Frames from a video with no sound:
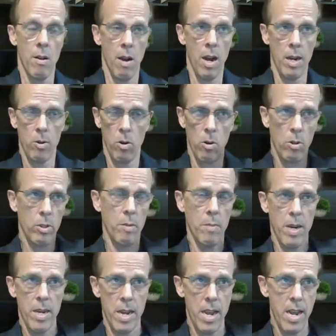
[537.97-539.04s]
I hold in
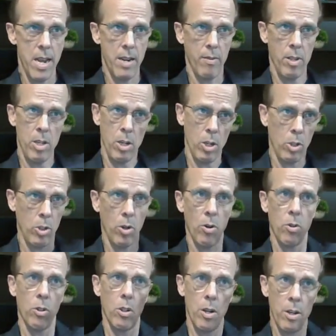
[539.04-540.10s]
my hand the
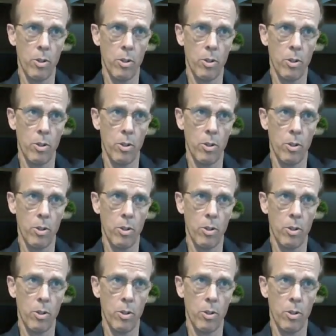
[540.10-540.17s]
eternal,